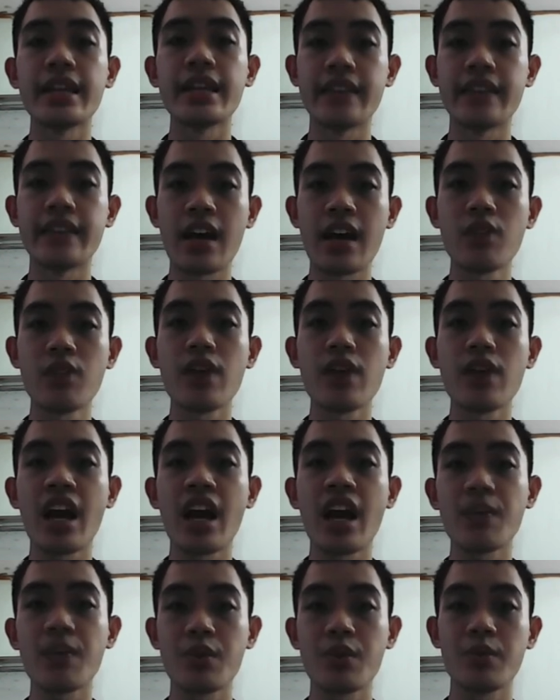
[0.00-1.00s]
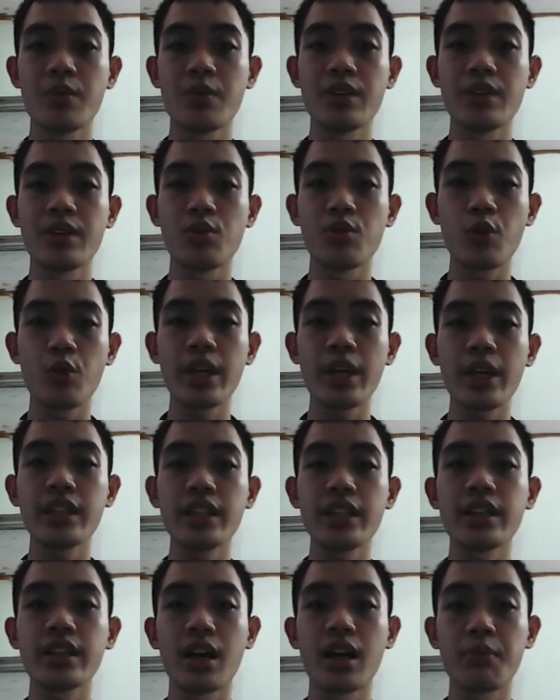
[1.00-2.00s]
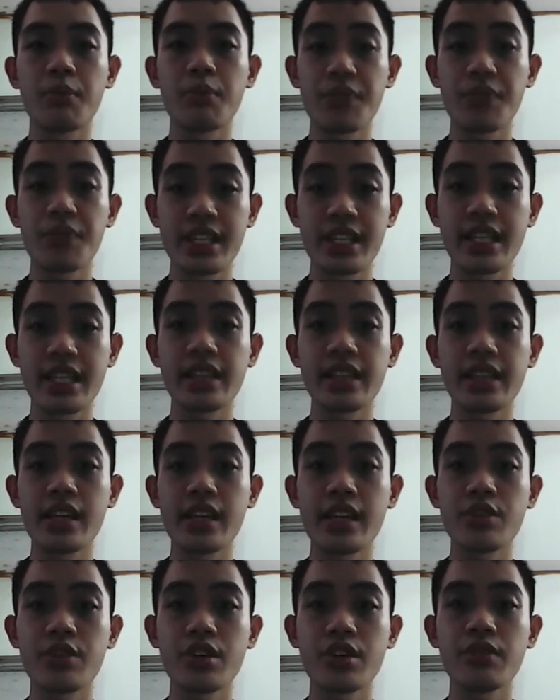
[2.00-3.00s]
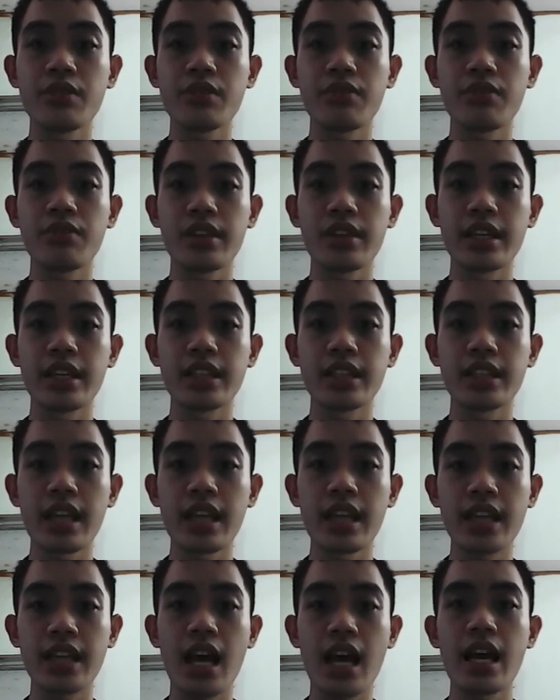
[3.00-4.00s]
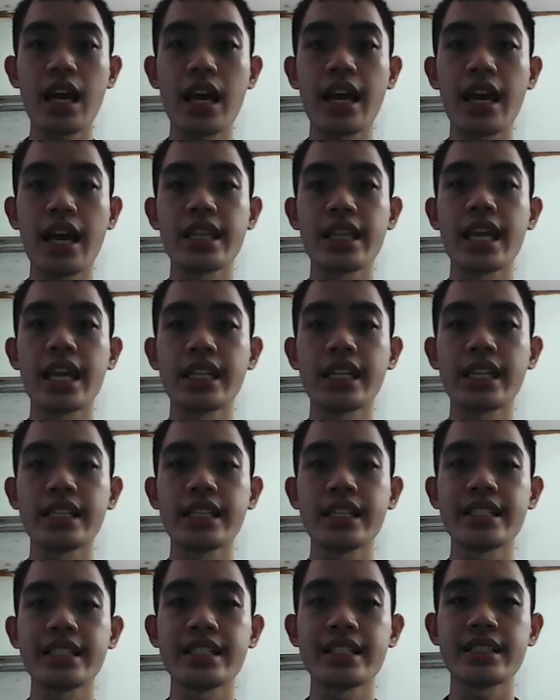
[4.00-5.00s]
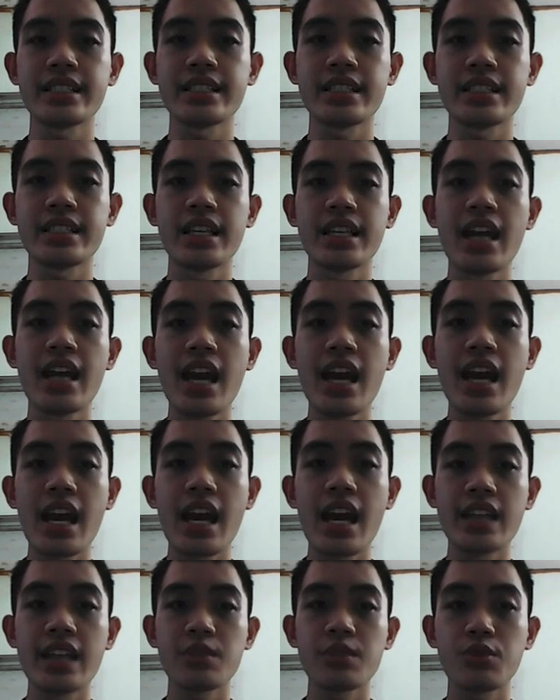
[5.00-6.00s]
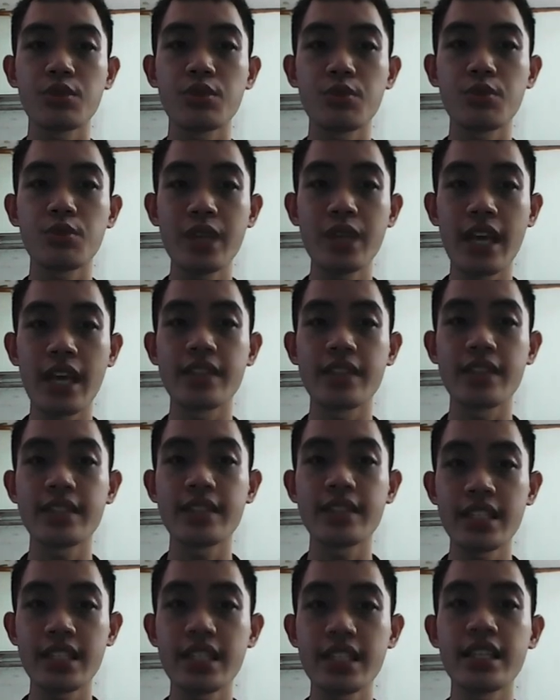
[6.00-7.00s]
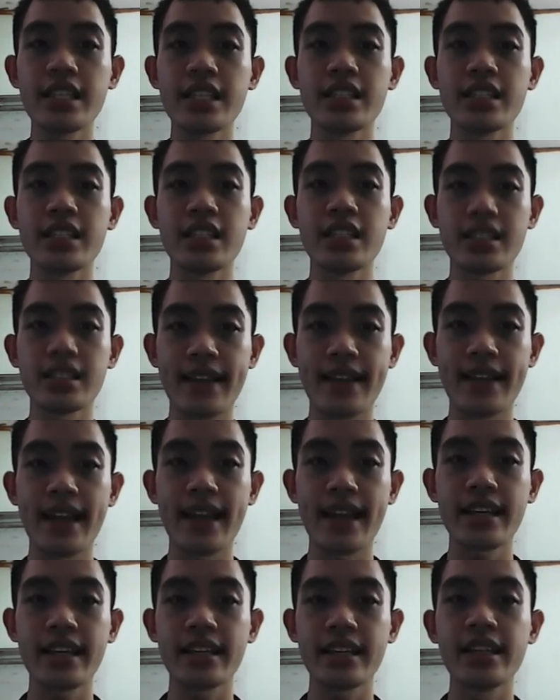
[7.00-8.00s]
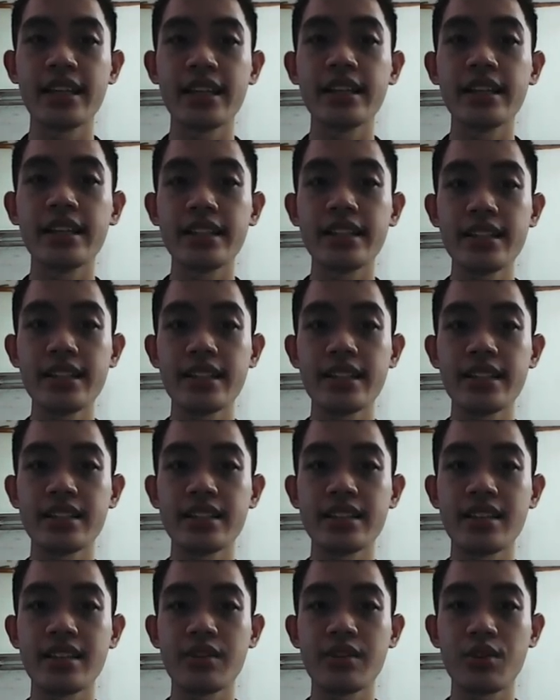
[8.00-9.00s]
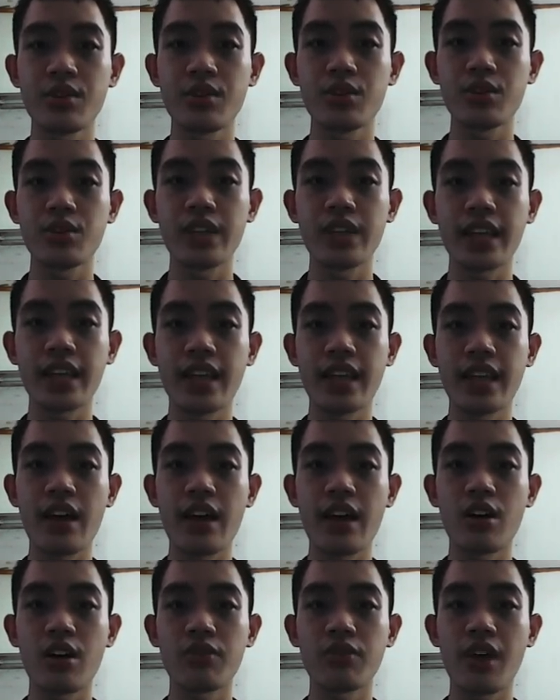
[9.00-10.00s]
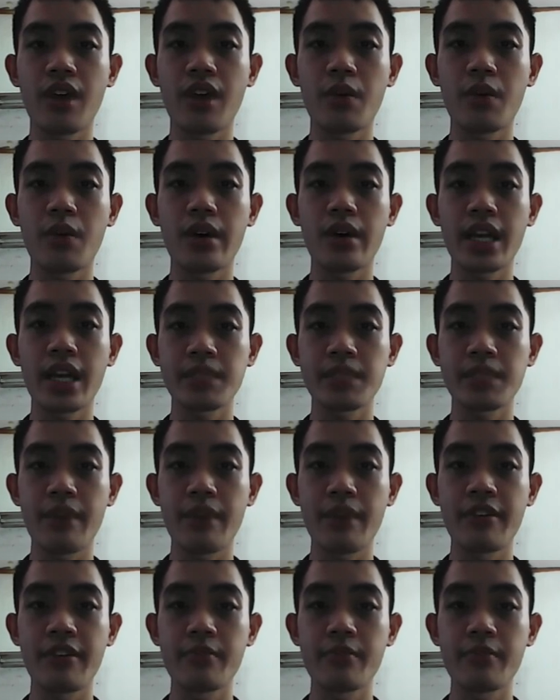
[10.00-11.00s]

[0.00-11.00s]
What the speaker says: now I will be doing the presentation for the data and analysis. As we can see in the slide, this is the raw data of our experiment.